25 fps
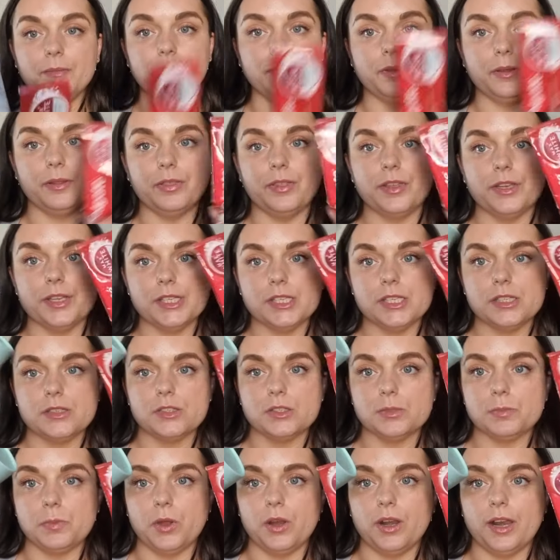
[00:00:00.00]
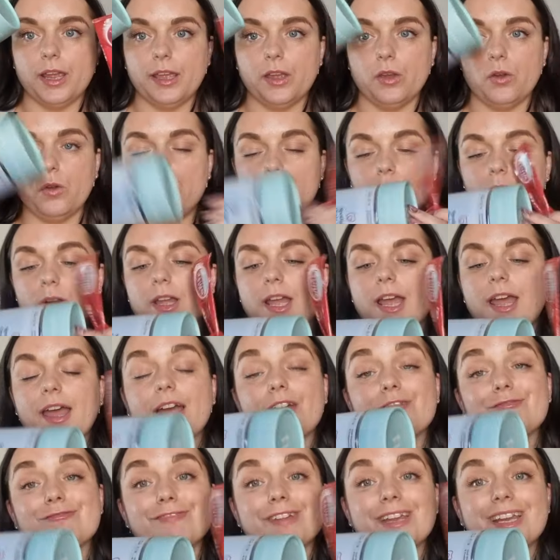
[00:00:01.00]
The Spotlight Oral
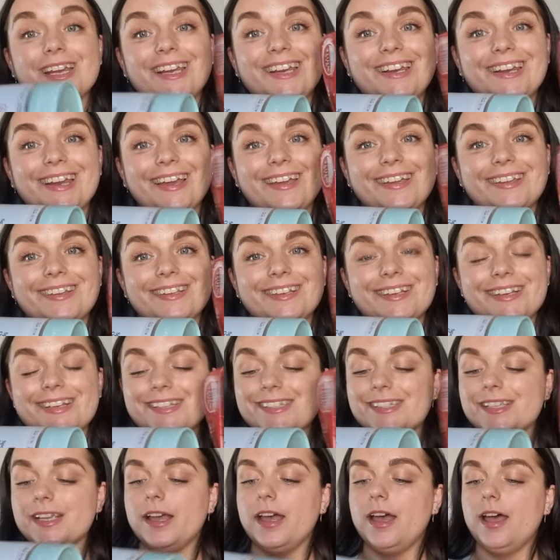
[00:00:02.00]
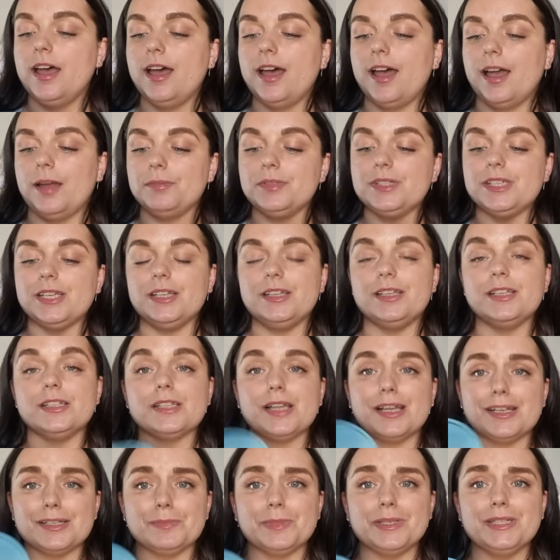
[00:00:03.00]
Care. I really like these. I'm saying
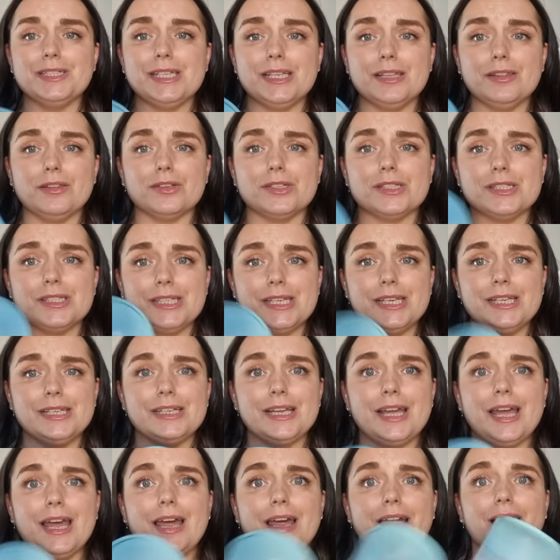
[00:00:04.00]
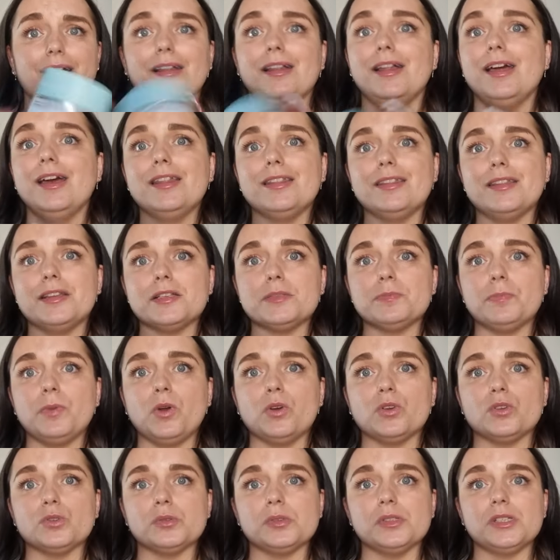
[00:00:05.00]
this as my teeth are stained to hell. This
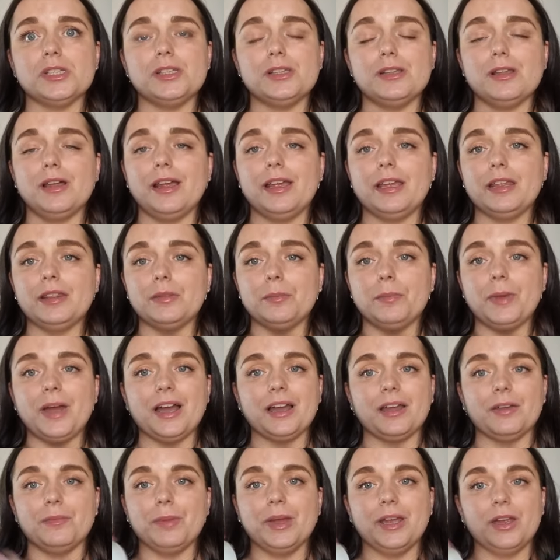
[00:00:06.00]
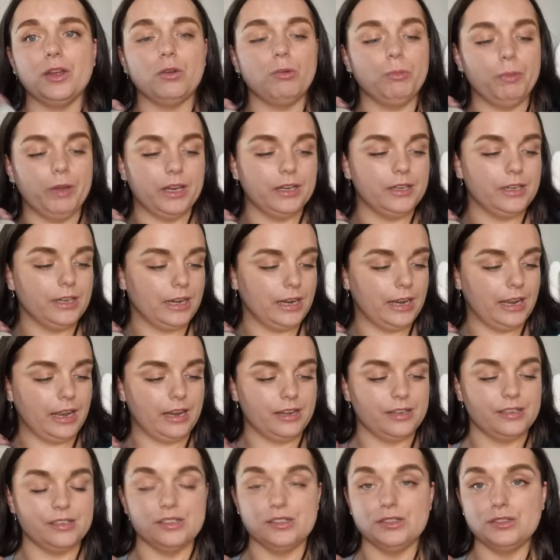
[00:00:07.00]
box was in like the back of my cupboard and I
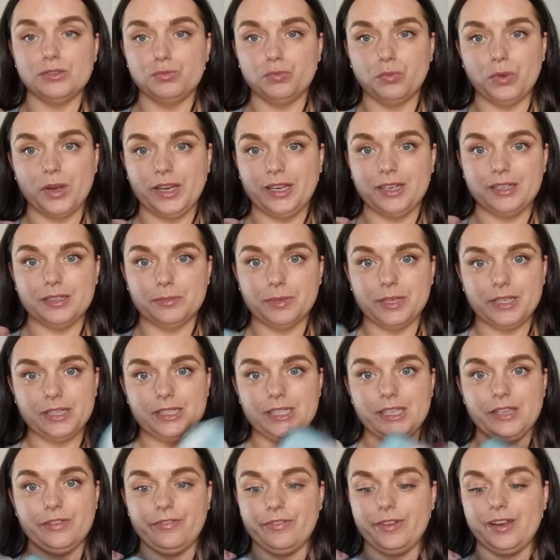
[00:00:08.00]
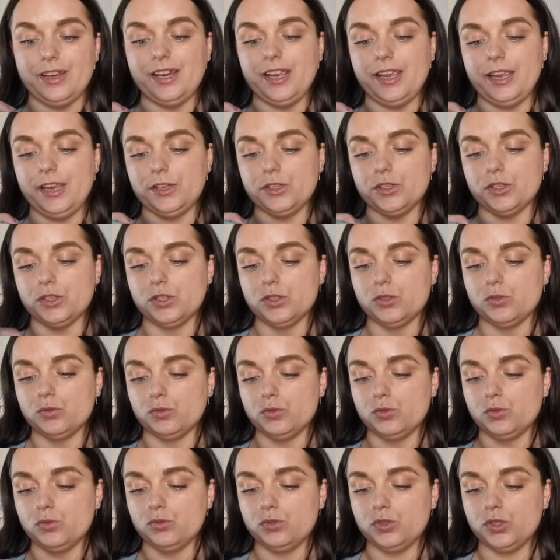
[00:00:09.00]
hadn't whitened my teeth in ages.
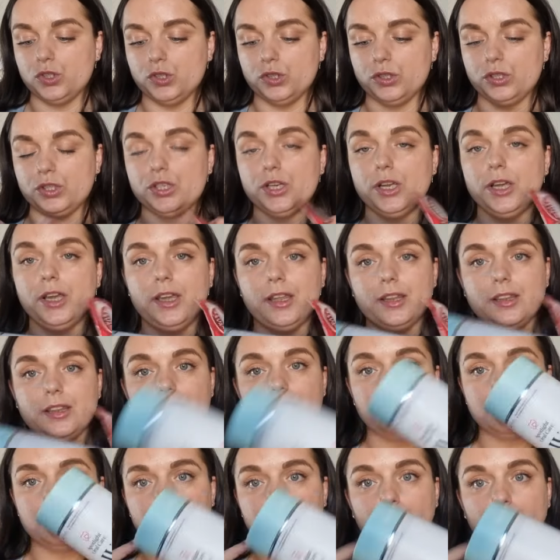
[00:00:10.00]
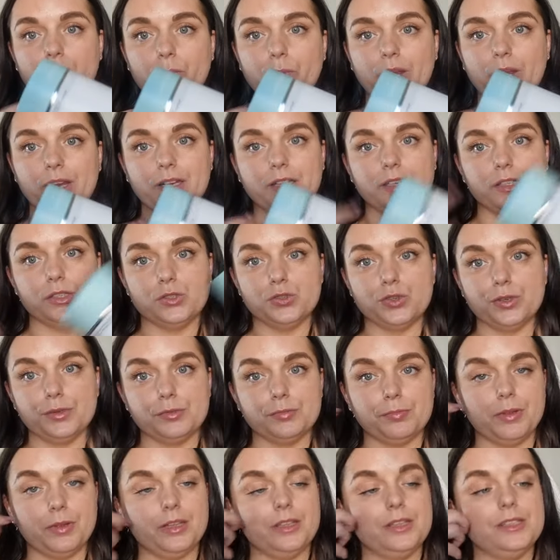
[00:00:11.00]
So don't judge these poor whitening
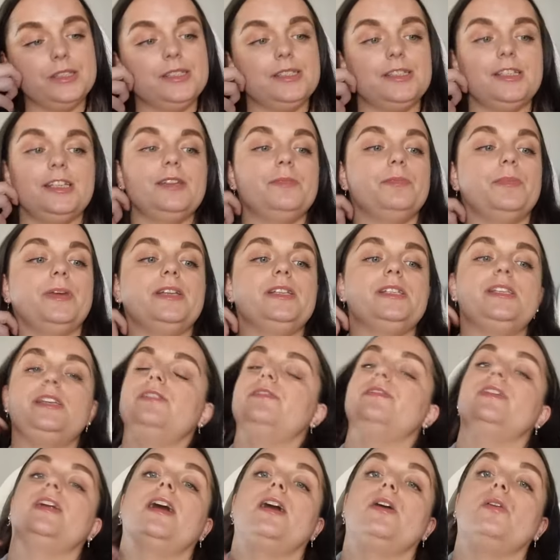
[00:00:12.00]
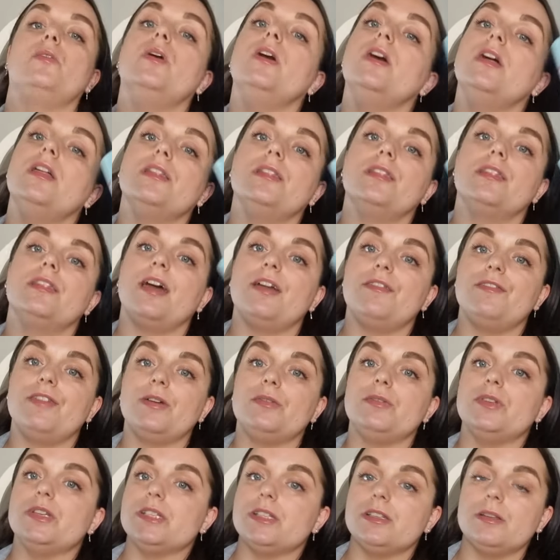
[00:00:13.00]
strips by the state of my teeth now. I
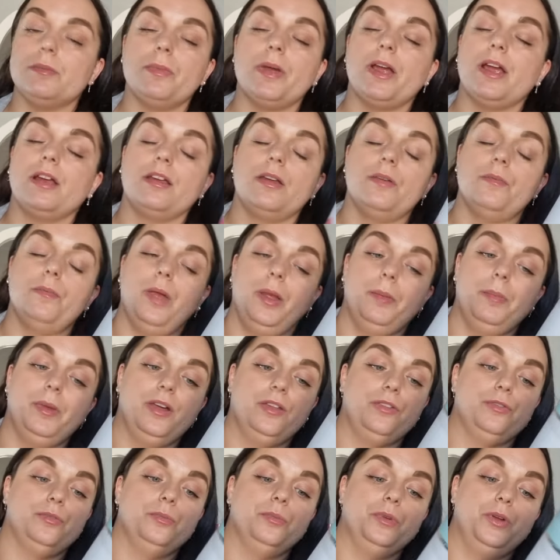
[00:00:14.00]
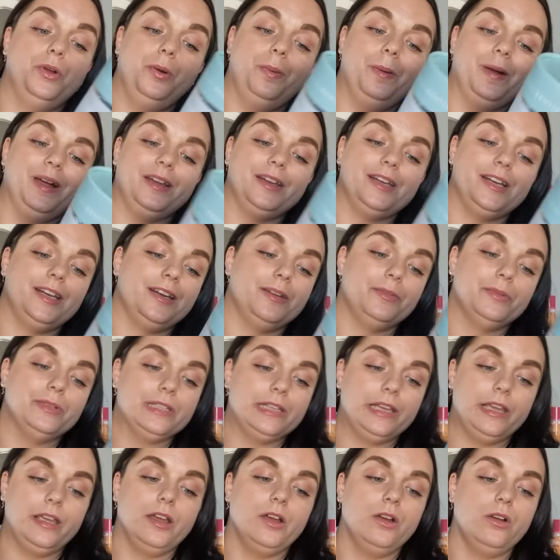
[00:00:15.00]
found this in the back of my bathroom cupboard and I
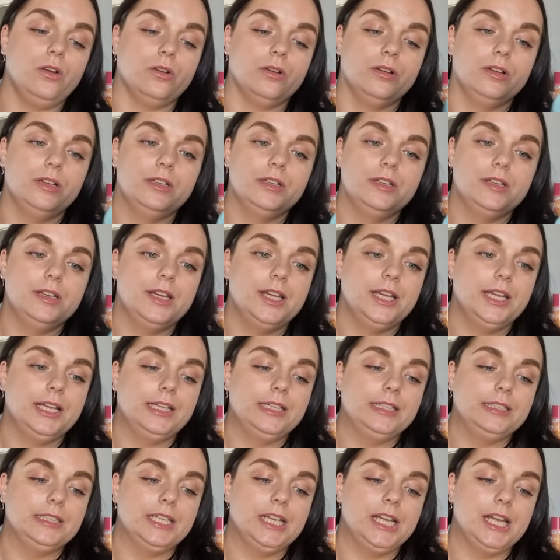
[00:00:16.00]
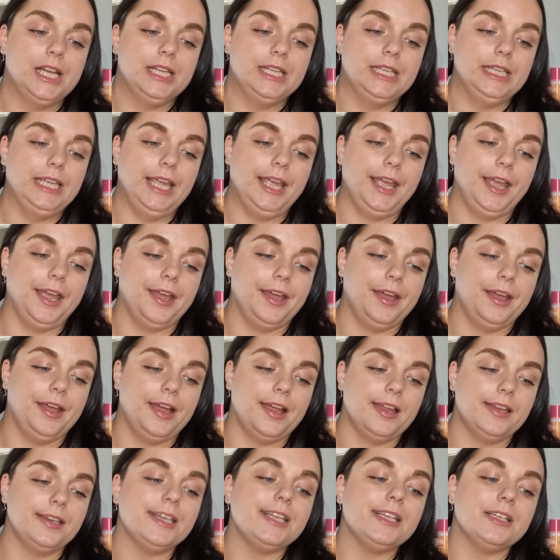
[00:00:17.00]
was like, oh. Yeah,
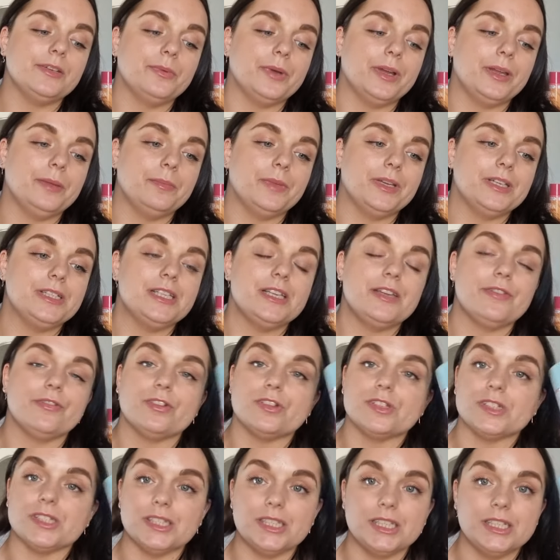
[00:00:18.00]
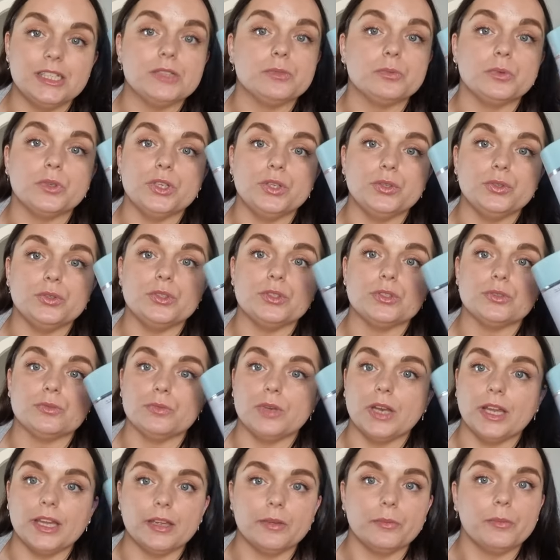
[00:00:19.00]
I need to wipe my teeth because these were
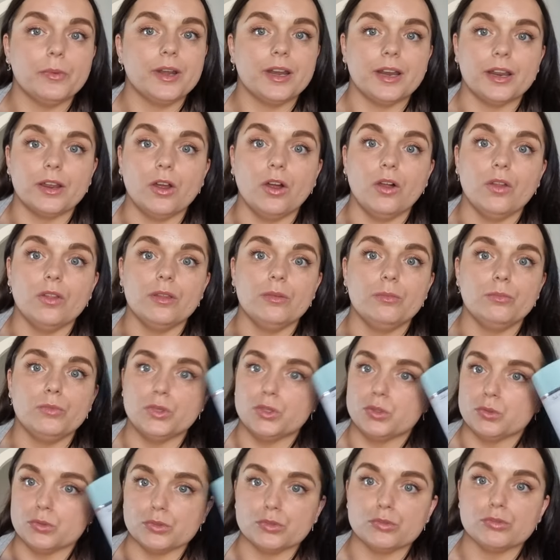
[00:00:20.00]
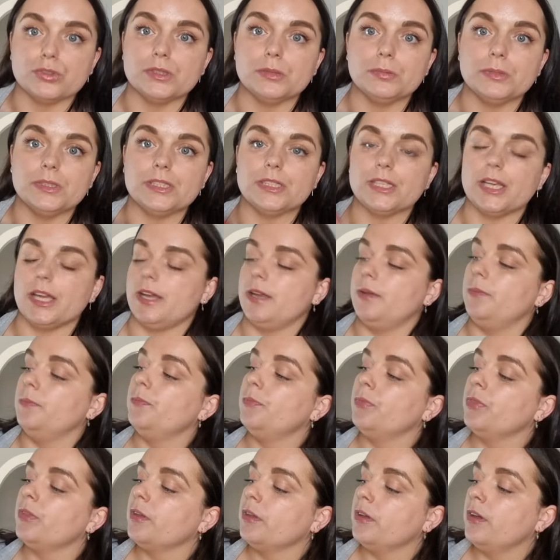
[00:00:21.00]
used like when I got them, which was Christmas
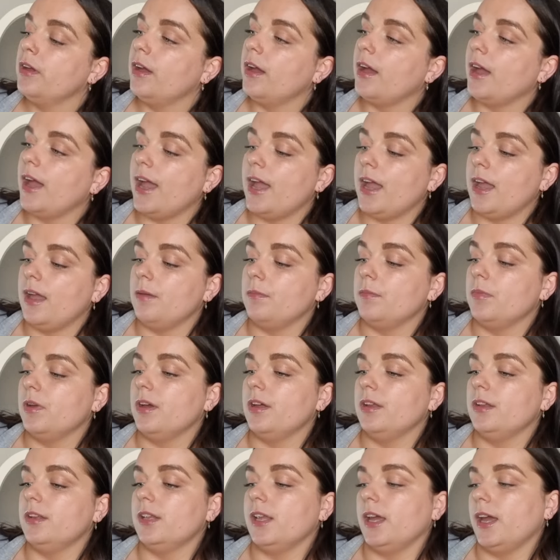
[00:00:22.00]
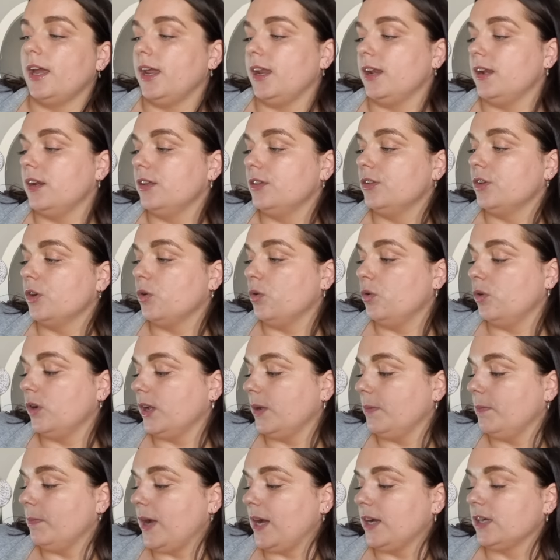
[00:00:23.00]
time. And then the
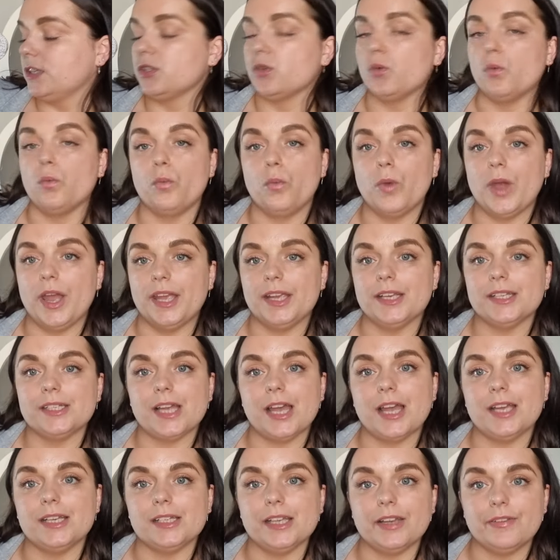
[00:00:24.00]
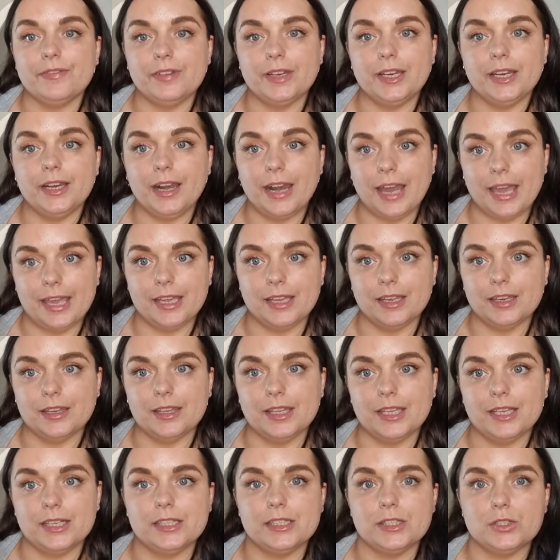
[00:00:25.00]
Colgate Max White. I definitely like
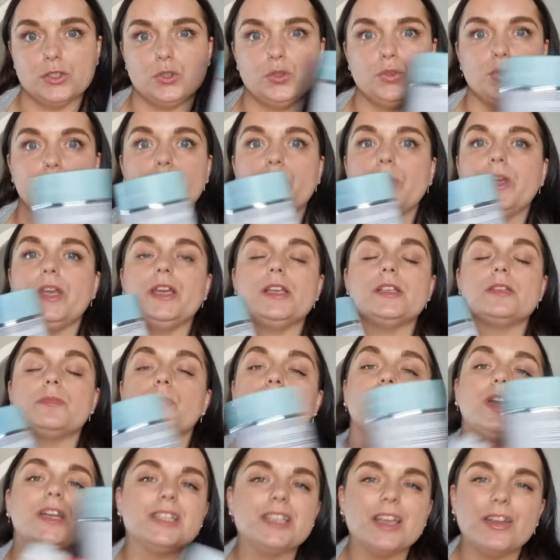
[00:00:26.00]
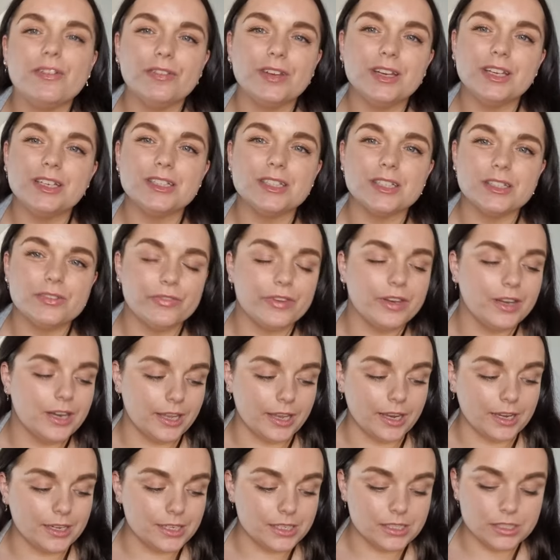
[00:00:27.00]
this toothpaste, but I definitely just feel
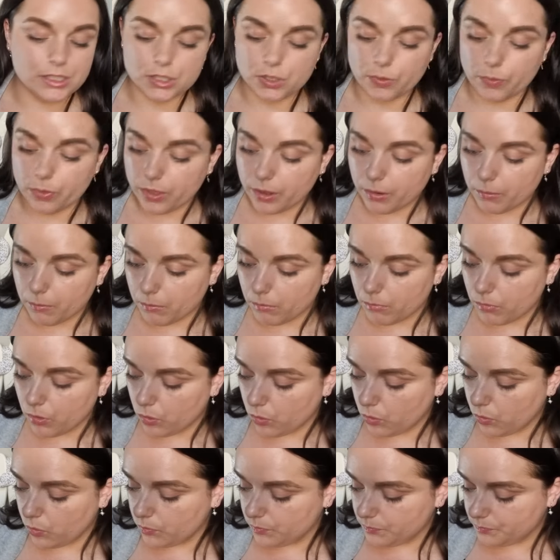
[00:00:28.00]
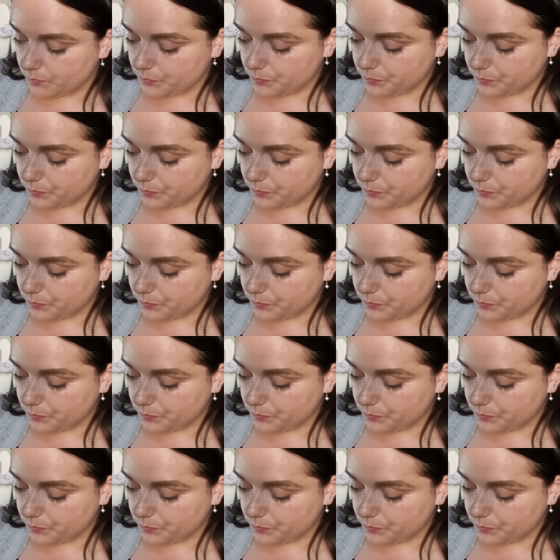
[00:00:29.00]
like I need something more.